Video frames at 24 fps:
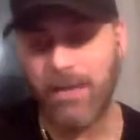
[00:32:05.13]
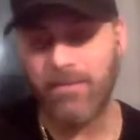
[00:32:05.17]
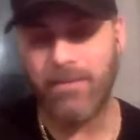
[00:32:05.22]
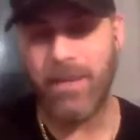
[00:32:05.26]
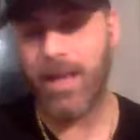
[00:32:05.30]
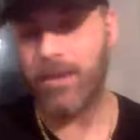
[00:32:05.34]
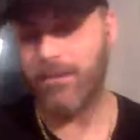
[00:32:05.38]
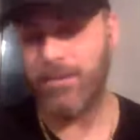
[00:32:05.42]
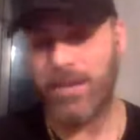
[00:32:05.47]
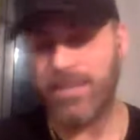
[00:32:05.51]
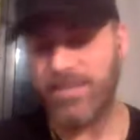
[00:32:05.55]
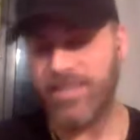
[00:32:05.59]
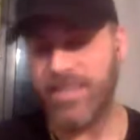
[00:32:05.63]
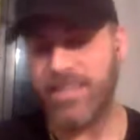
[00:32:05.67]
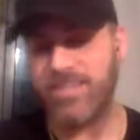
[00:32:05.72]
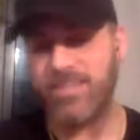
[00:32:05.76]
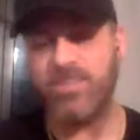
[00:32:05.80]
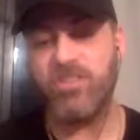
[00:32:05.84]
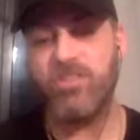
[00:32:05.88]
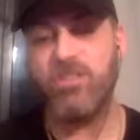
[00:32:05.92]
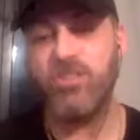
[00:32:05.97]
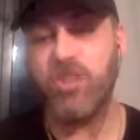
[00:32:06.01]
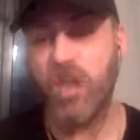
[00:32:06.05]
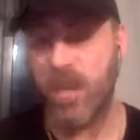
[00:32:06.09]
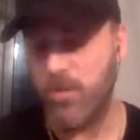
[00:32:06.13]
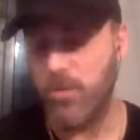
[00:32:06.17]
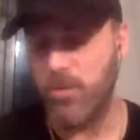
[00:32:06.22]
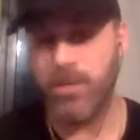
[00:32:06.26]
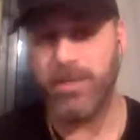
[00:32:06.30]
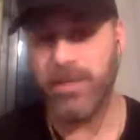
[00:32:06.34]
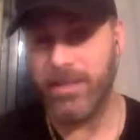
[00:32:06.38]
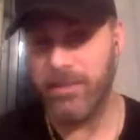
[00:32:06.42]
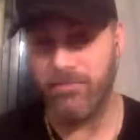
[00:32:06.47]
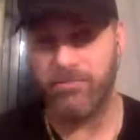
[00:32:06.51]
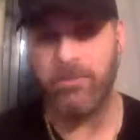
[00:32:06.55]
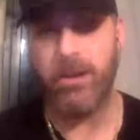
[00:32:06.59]
not lying when I say it's
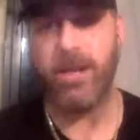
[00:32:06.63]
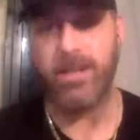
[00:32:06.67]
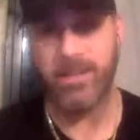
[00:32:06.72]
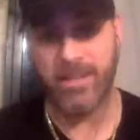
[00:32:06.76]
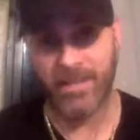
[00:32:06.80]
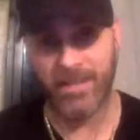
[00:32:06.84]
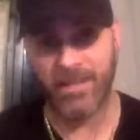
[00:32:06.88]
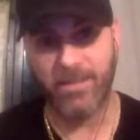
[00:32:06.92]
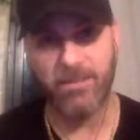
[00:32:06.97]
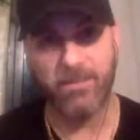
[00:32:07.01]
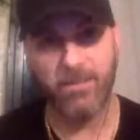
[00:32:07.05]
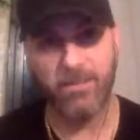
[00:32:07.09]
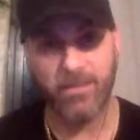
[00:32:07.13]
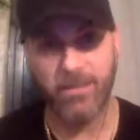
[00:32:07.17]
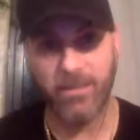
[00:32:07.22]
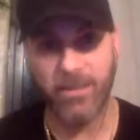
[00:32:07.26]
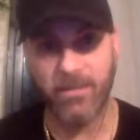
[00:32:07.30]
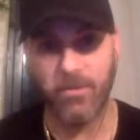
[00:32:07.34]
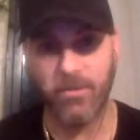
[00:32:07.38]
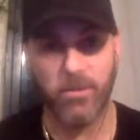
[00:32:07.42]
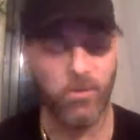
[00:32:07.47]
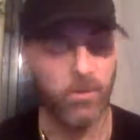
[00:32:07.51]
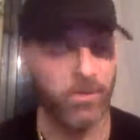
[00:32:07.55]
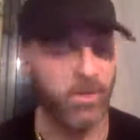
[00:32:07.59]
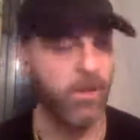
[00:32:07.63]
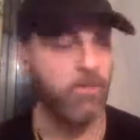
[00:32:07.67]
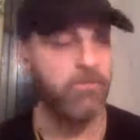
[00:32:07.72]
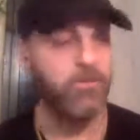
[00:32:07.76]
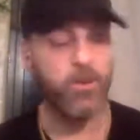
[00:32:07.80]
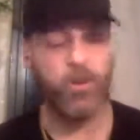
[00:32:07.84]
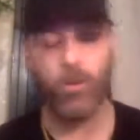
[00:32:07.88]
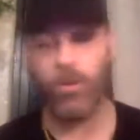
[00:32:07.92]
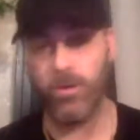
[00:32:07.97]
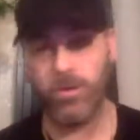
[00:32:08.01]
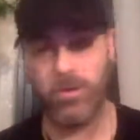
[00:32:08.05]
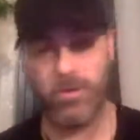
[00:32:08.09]
genuinely frightening, the level of
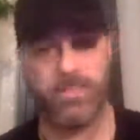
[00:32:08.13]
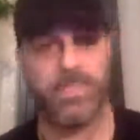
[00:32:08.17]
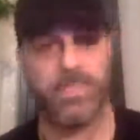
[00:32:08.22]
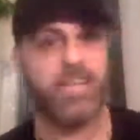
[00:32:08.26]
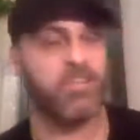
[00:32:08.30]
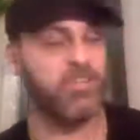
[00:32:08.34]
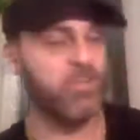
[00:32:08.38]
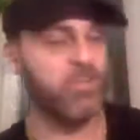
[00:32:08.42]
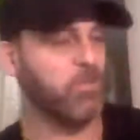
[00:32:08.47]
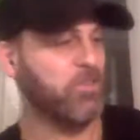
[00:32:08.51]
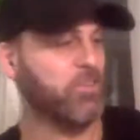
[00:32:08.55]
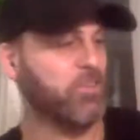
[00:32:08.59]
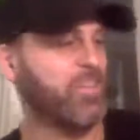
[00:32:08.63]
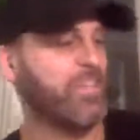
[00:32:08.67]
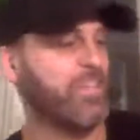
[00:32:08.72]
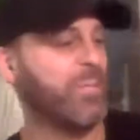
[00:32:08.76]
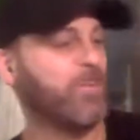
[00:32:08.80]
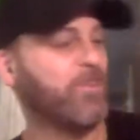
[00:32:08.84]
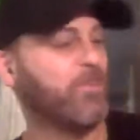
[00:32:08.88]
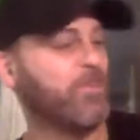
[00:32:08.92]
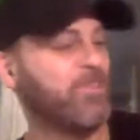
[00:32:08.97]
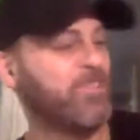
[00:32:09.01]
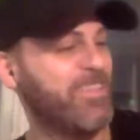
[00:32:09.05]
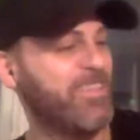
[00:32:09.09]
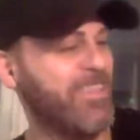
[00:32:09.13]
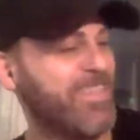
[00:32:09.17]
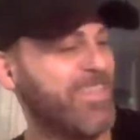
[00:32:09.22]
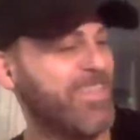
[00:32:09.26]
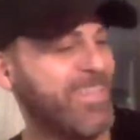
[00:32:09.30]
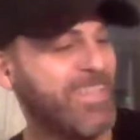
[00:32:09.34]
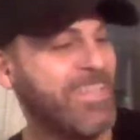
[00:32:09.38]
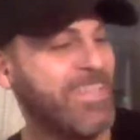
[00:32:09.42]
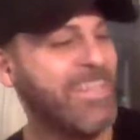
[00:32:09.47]
your organizational skills.